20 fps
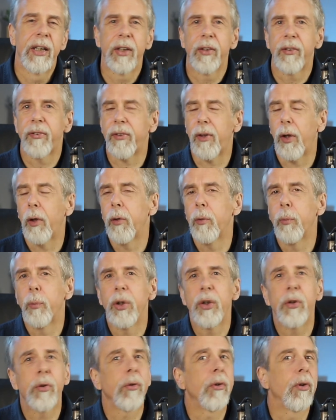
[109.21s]
So
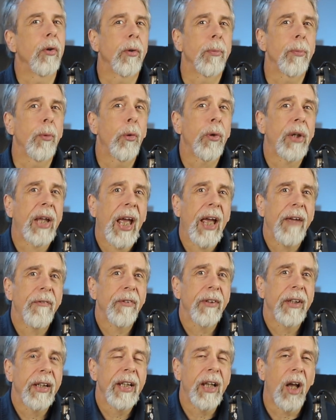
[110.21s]
we should look more
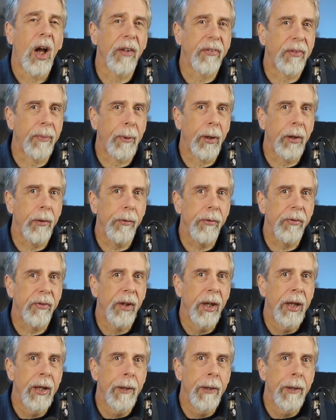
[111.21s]
carefully, I suppose.